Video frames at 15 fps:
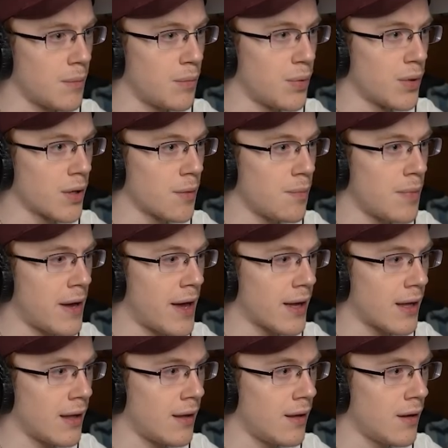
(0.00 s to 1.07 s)
book
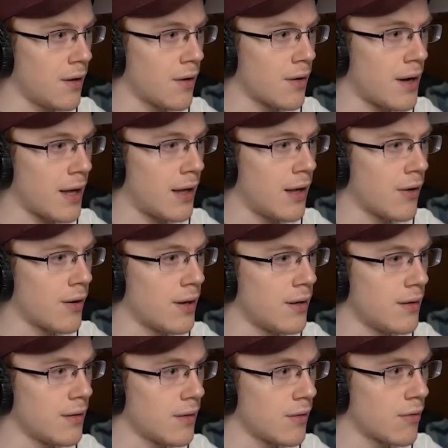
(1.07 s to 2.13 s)
back here. I hear it.
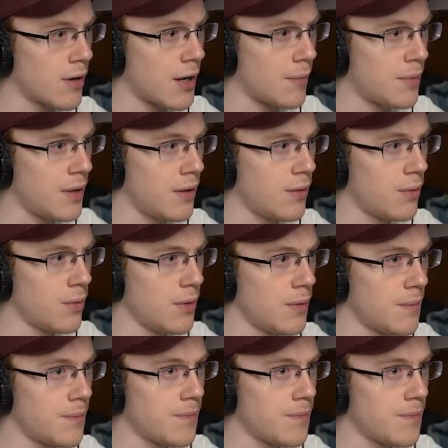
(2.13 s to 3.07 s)
Grab you.